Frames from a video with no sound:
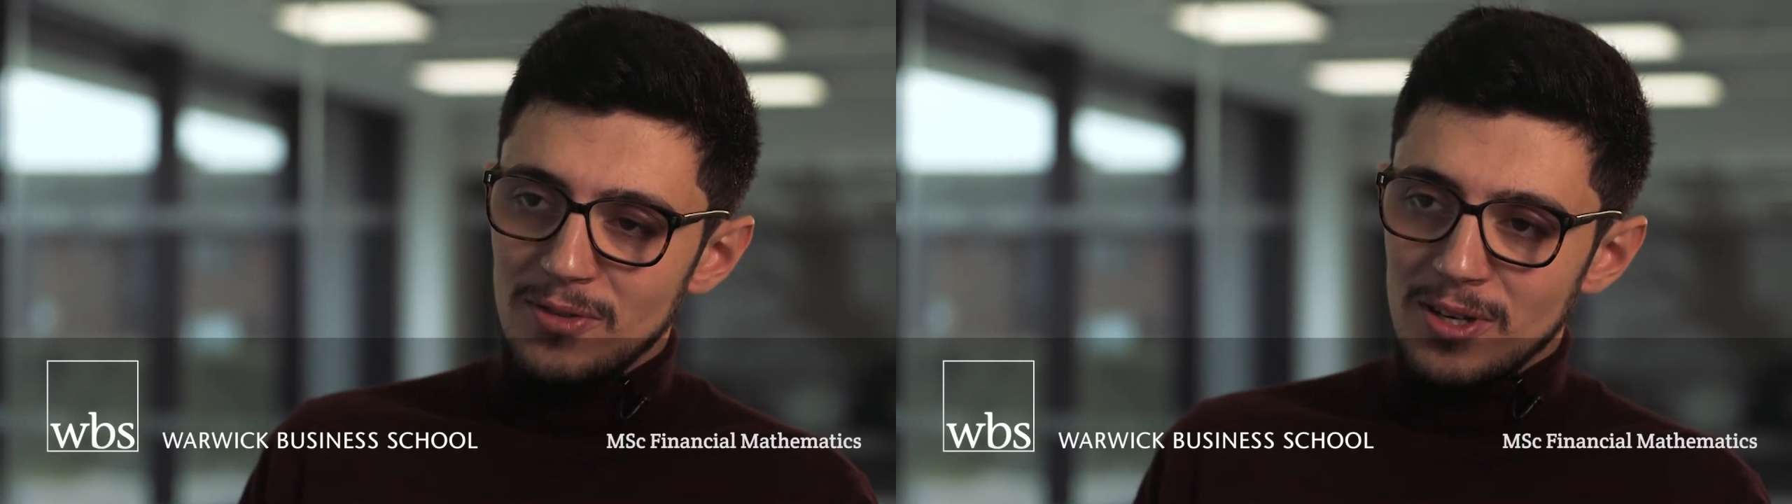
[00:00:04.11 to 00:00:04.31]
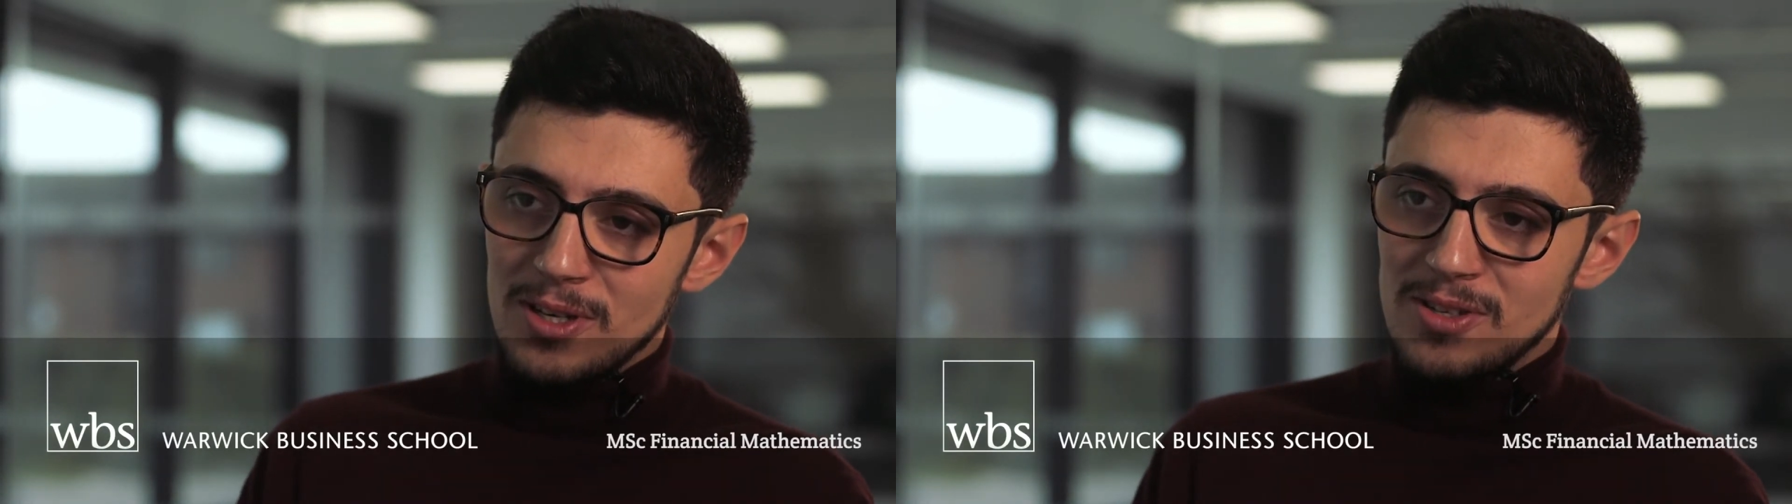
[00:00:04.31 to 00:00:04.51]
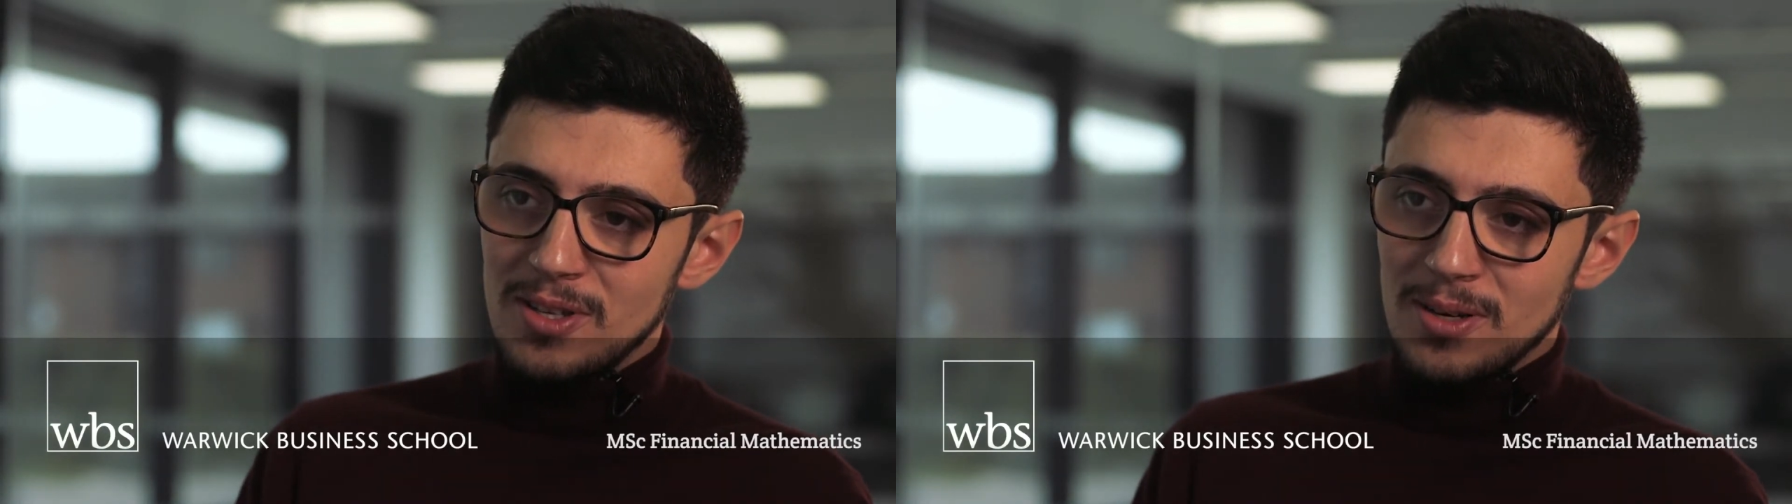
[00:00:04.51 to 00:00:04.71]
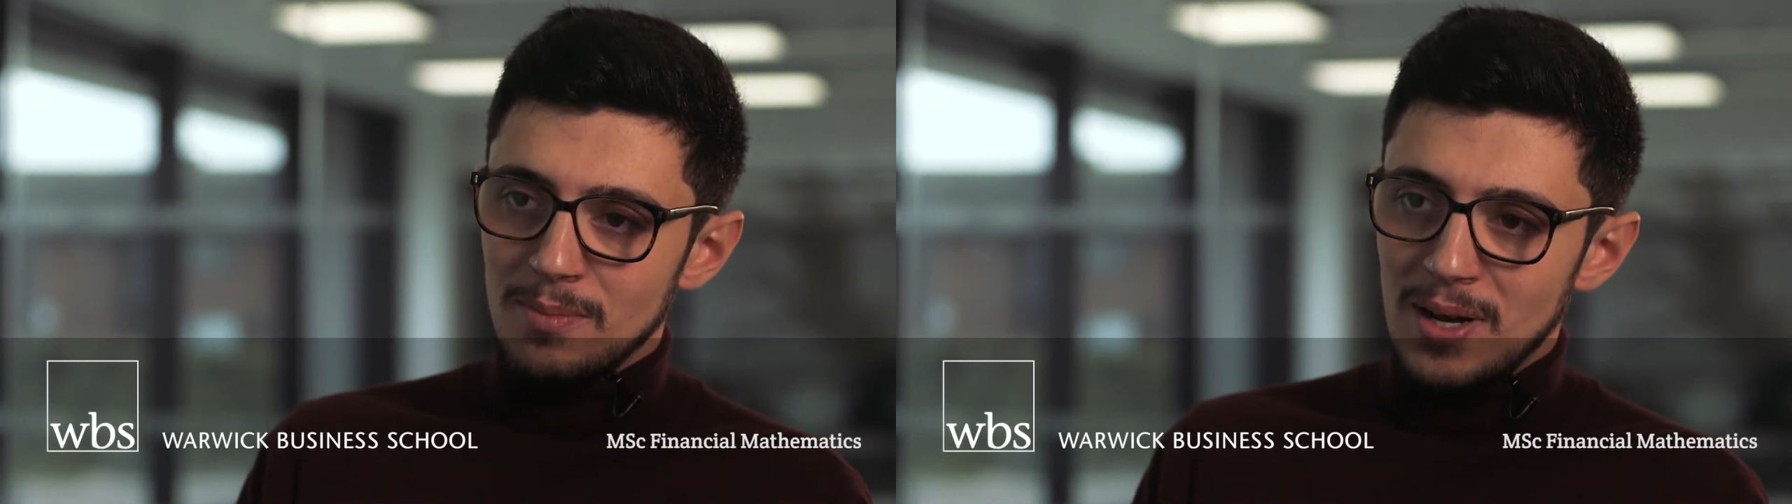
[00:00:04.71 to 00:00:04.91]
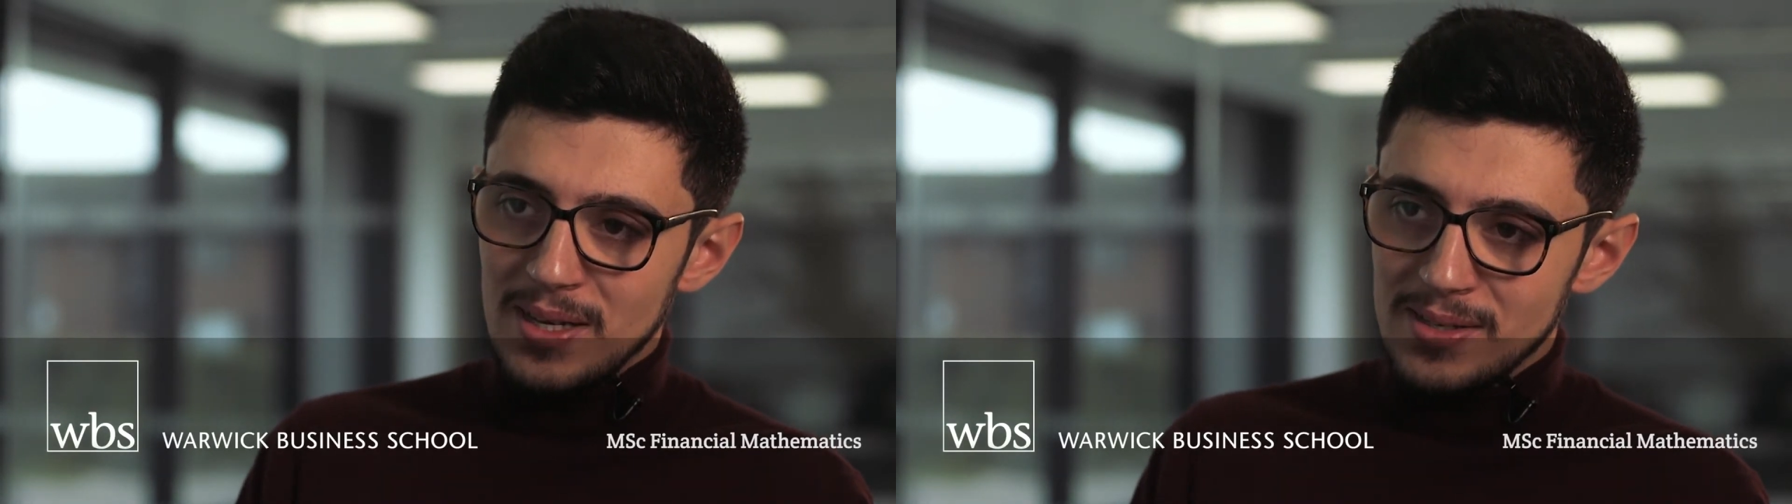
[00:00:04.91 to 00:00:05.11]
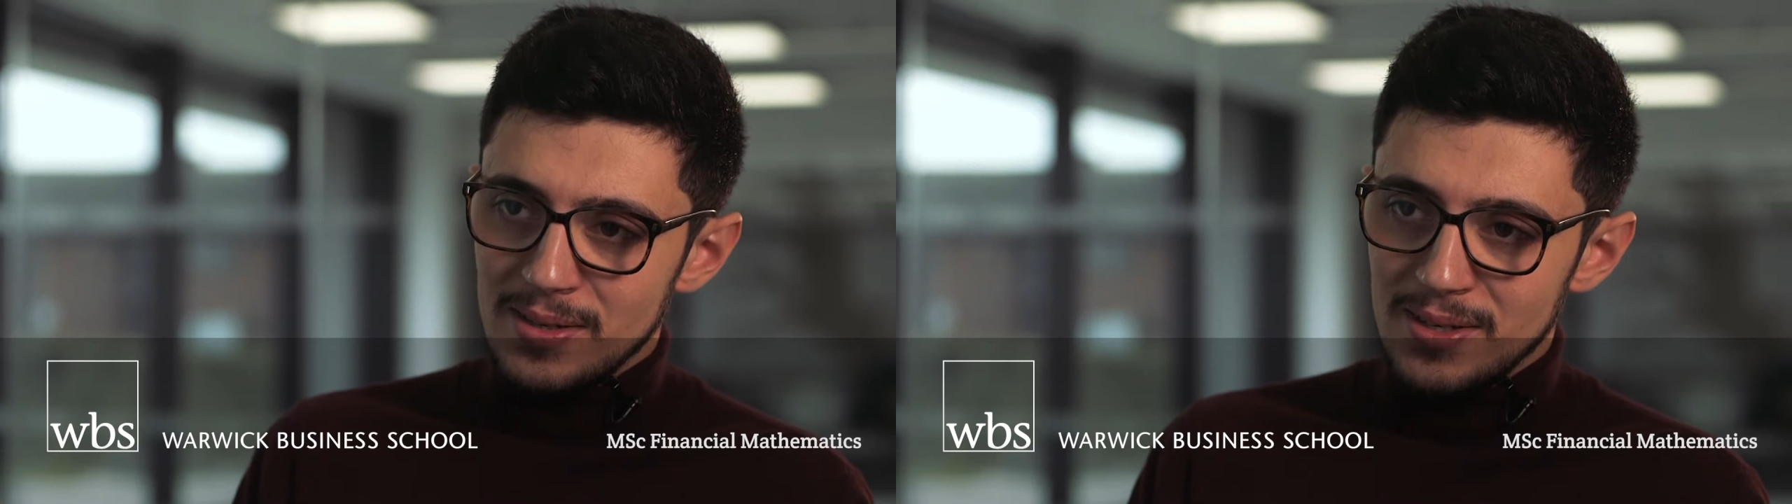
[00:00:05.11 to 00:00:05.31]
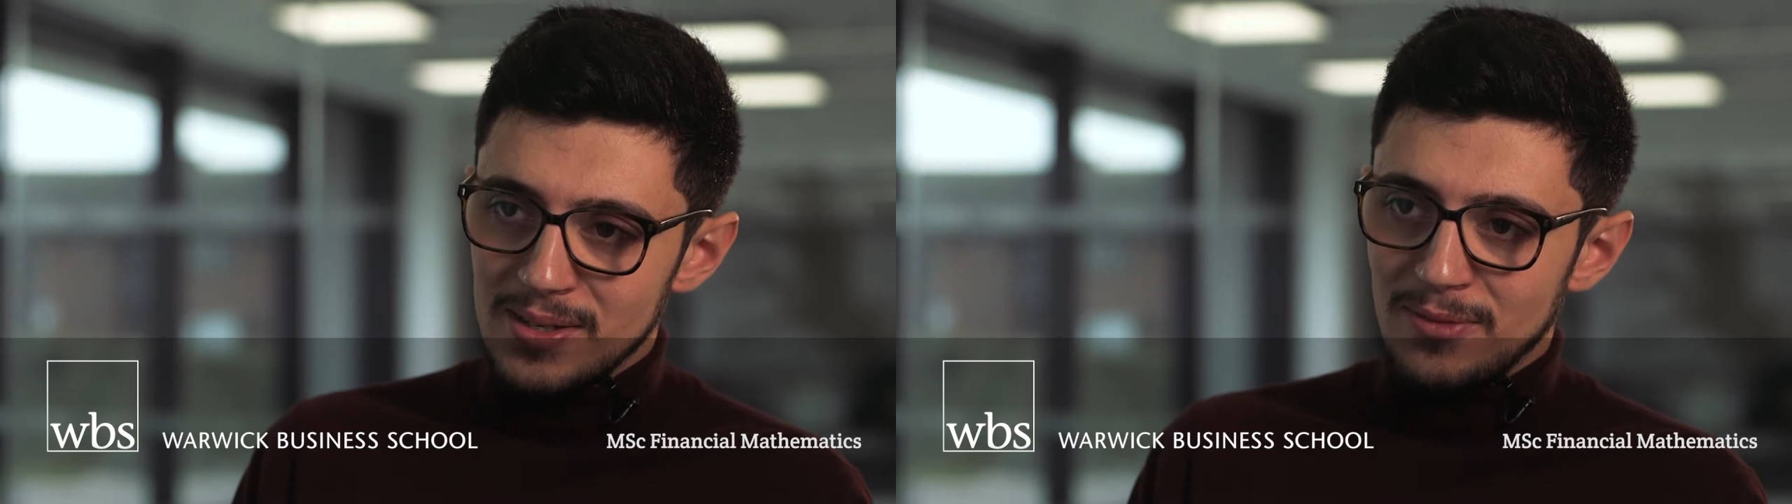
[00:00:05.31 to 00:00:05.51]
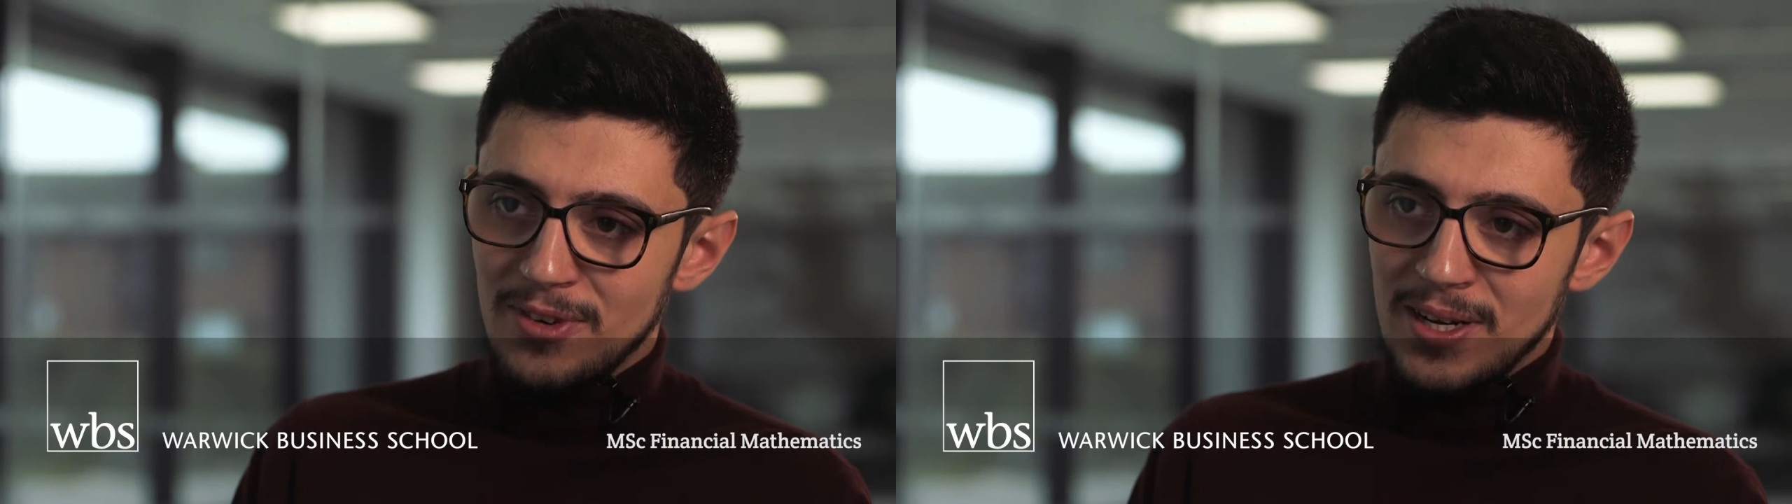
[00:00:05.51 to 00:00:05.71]
finished the
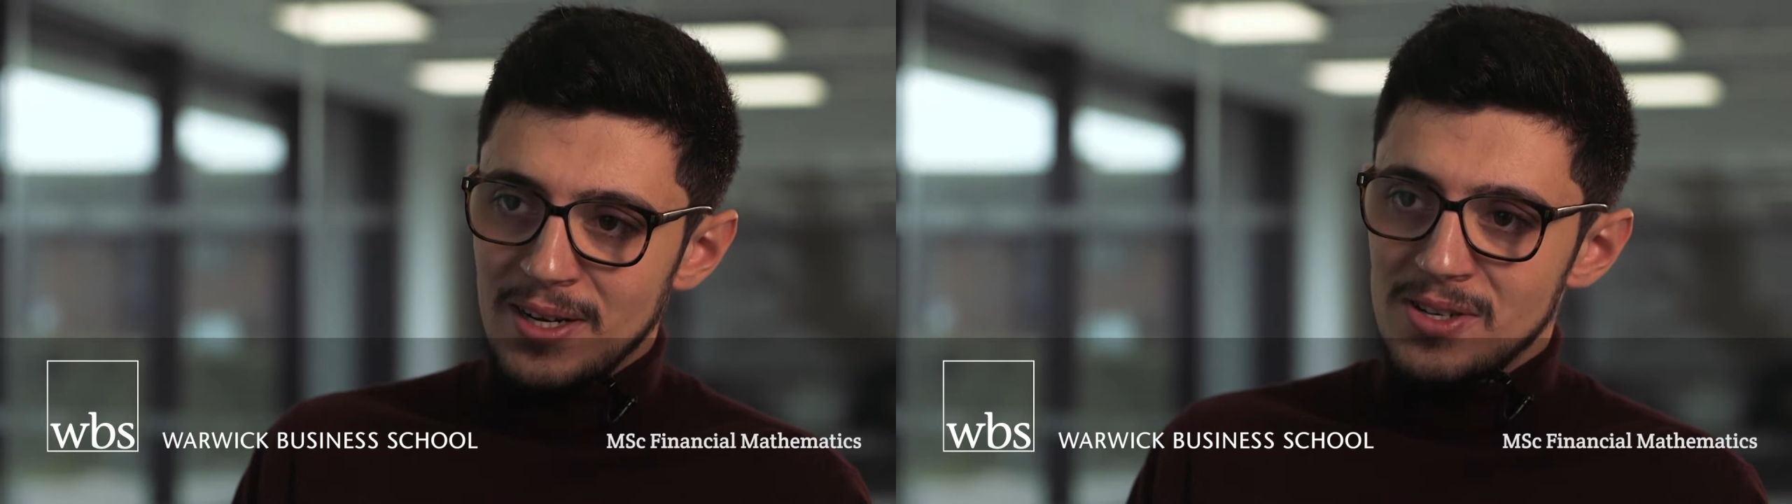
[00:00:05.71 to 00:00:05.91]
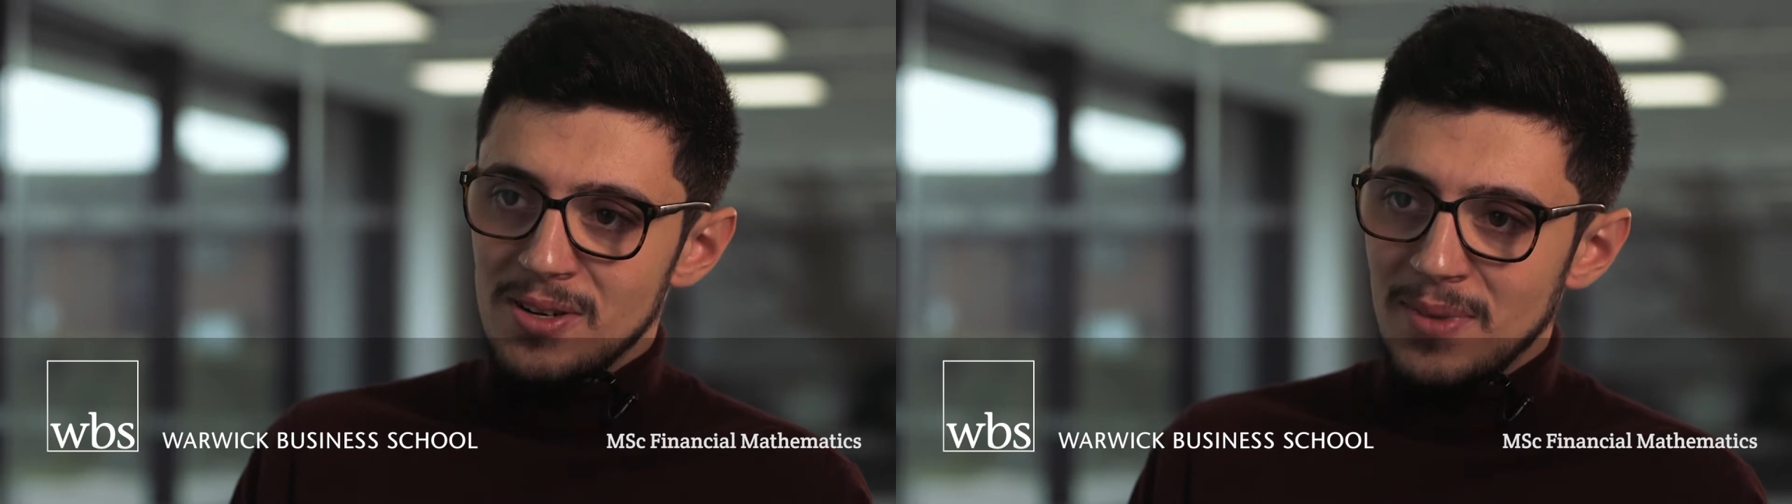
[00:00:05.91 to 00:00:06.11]
Masters in Financial